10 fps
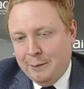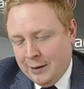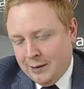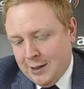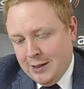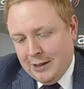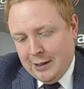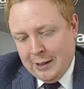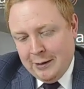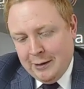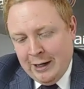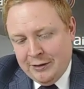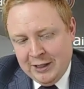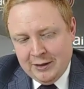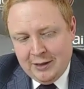But I
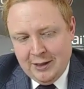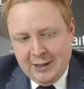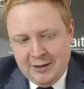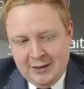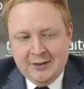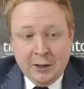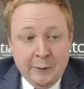think this is going